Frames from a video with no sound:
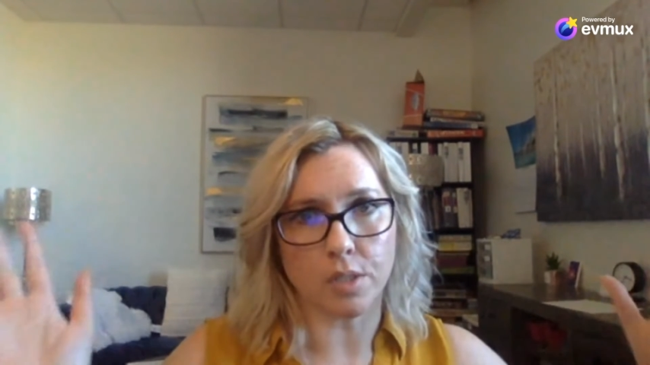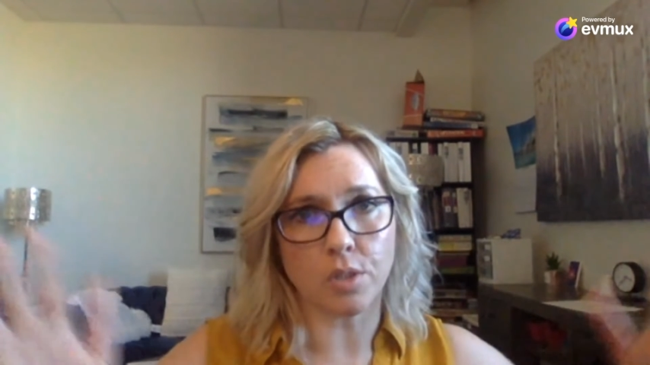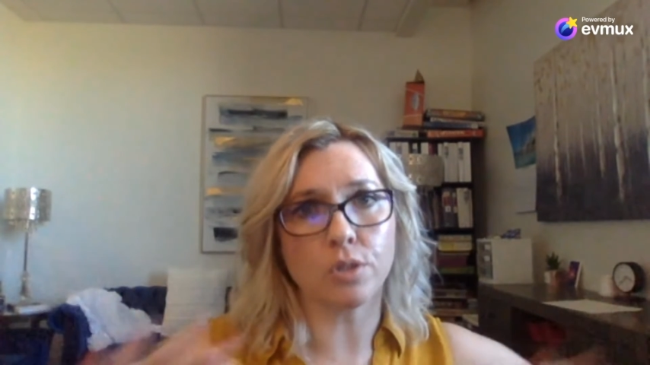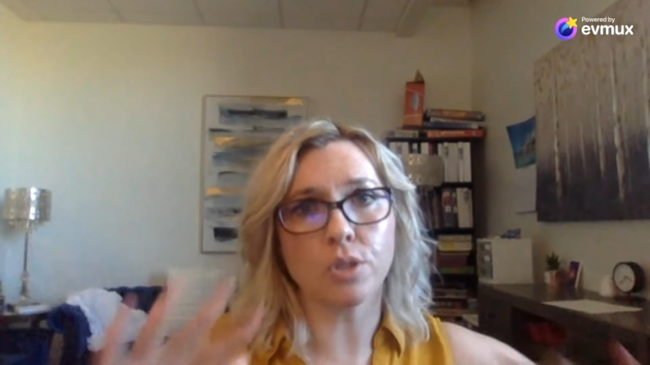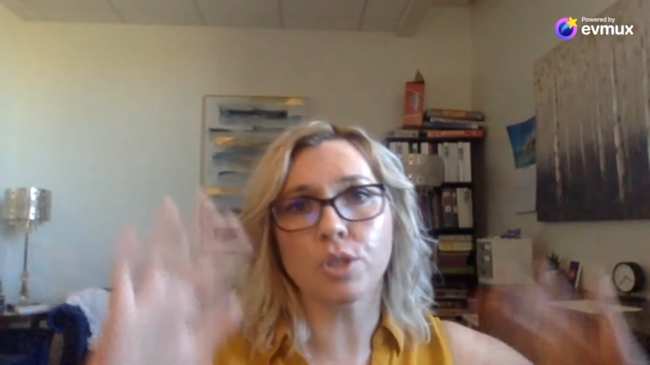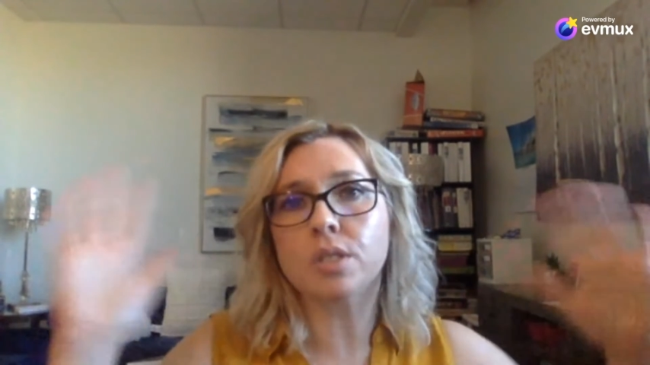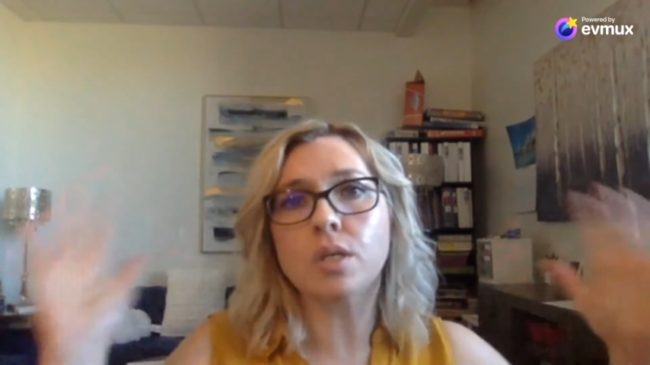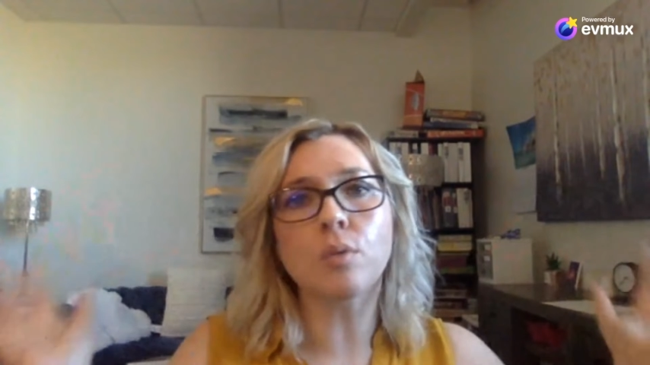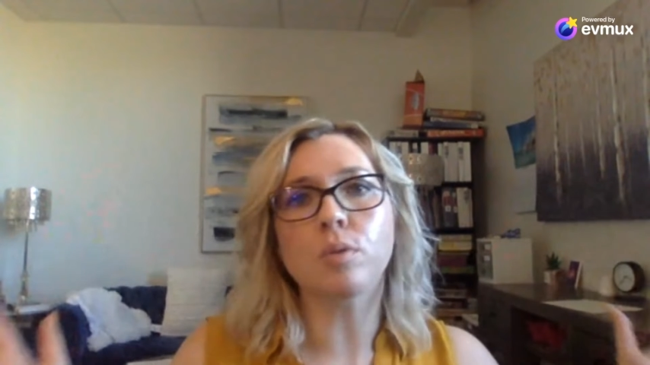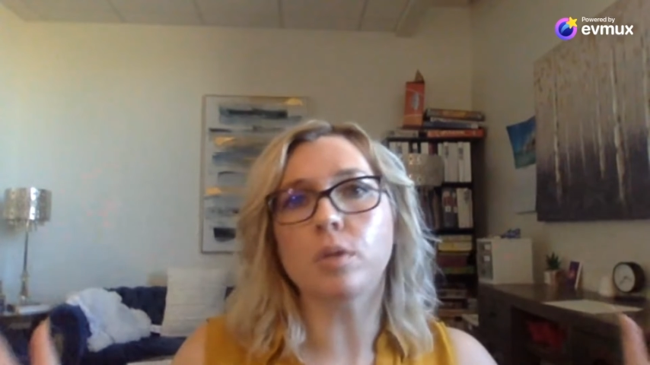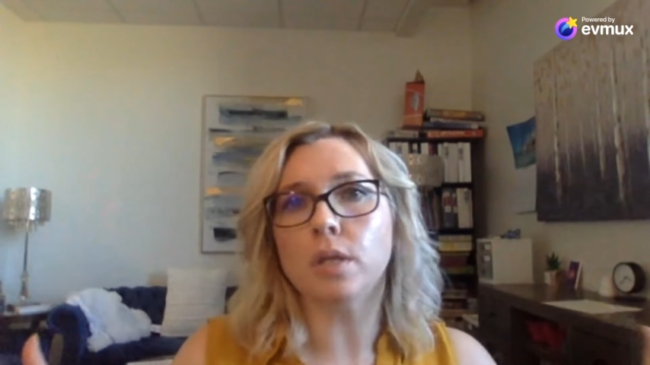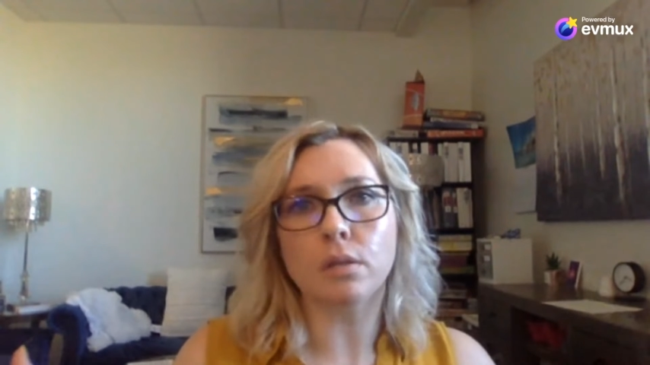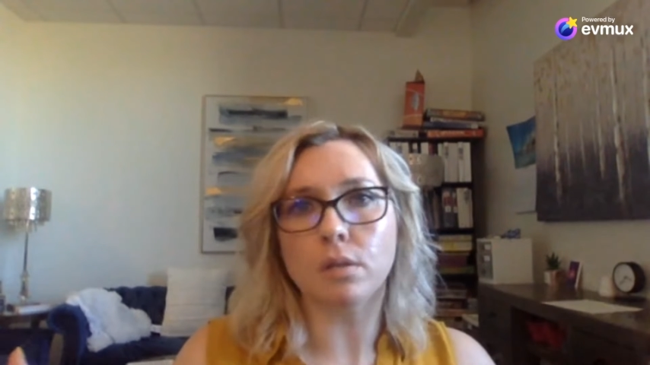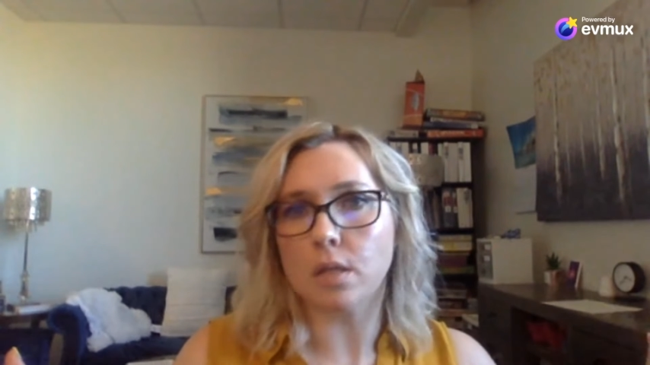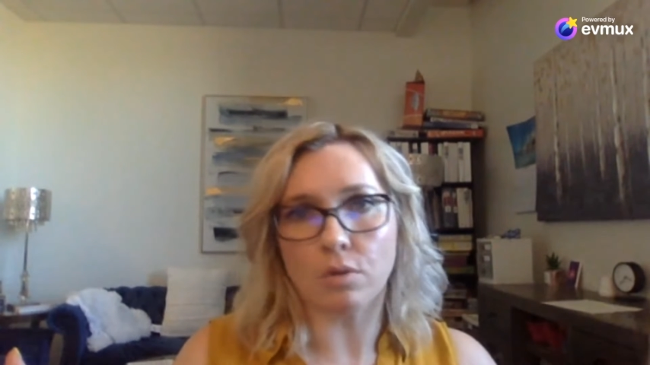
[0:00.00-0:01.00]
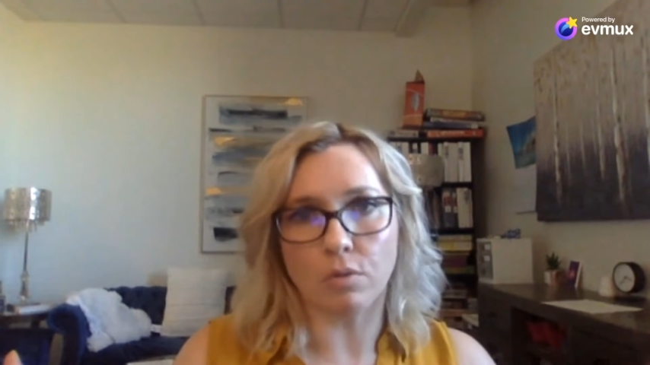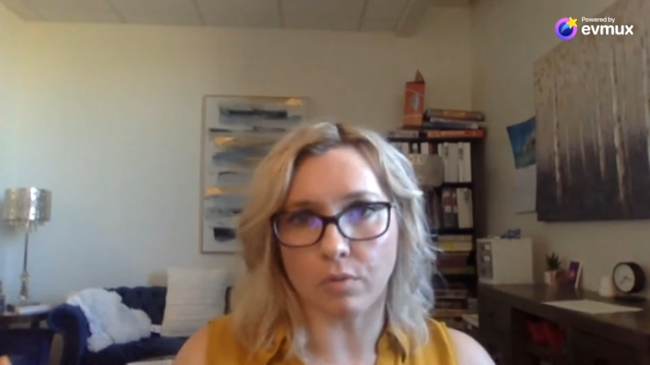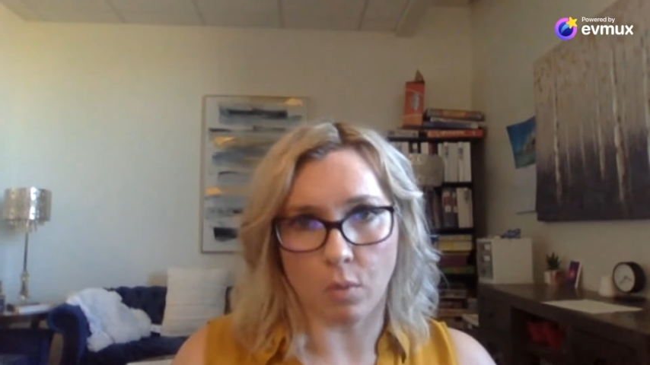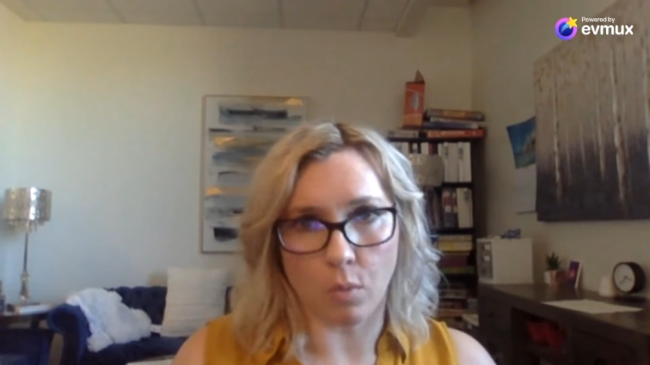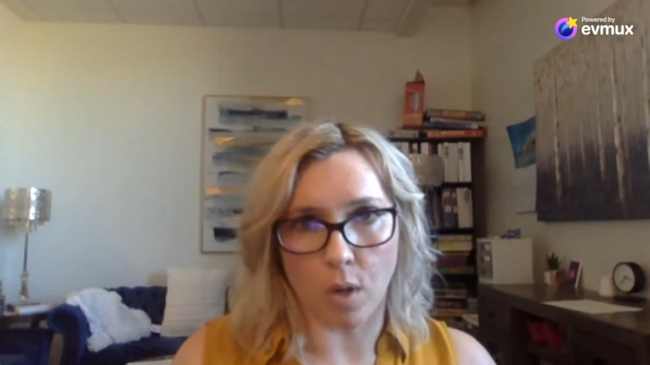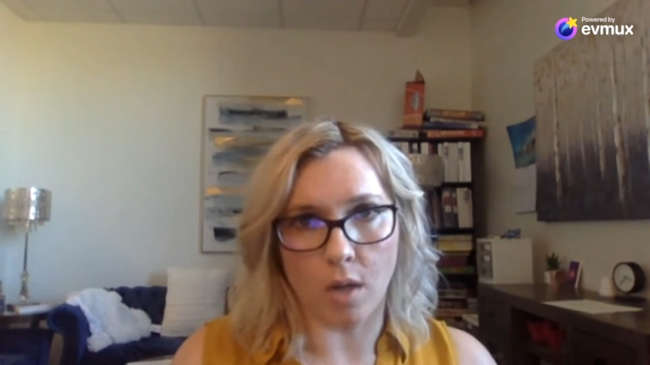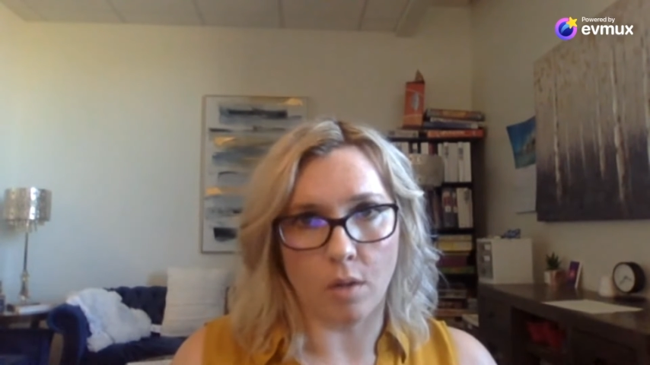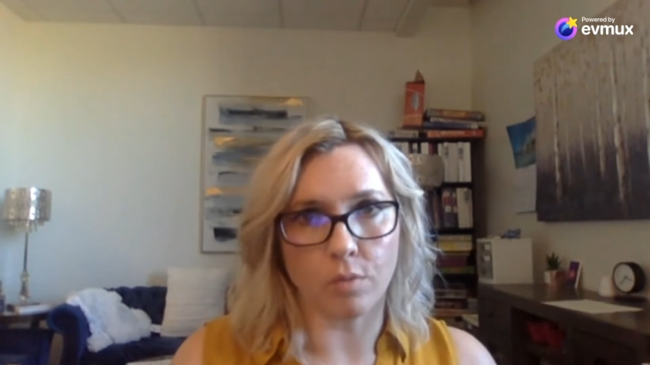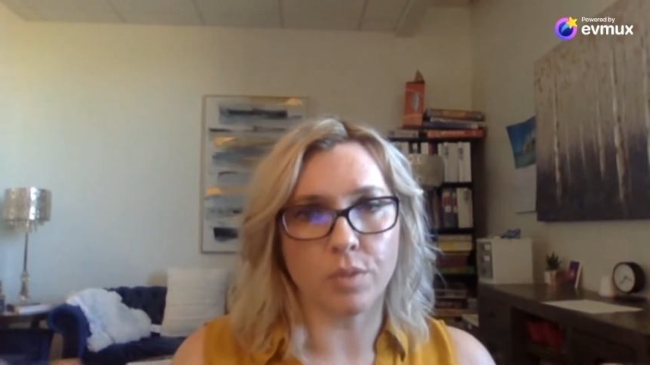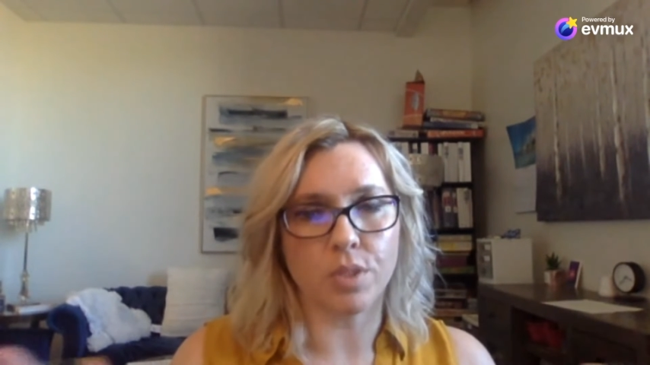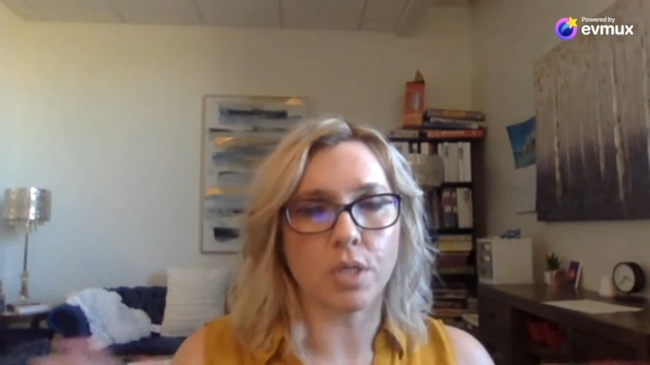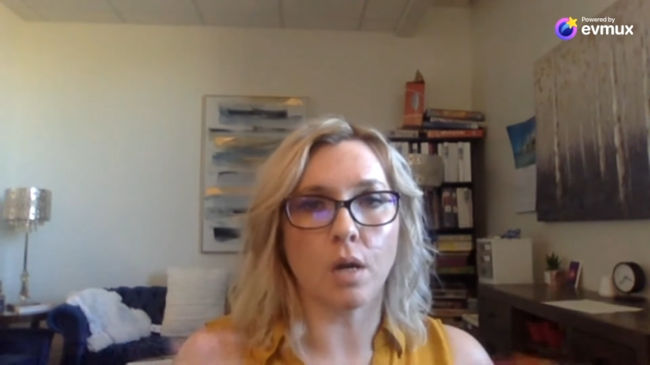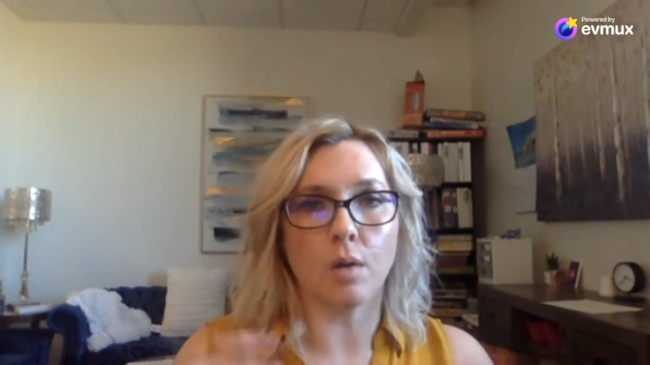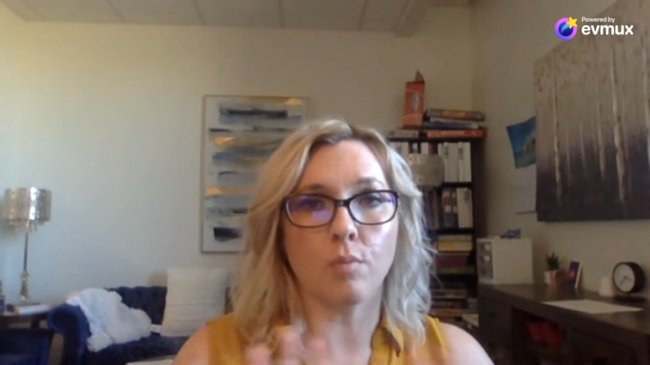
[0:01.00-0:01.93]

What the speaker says: are just completely overwhelmed